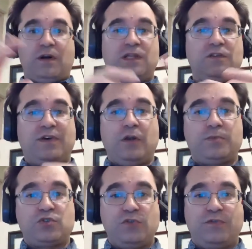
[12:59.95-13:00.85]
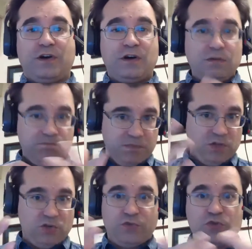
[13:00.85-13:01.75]
and developed so far in
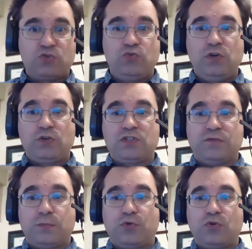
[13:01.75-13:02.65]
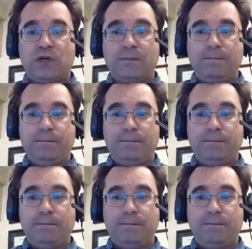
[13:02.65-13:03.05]
your first 2 years of the program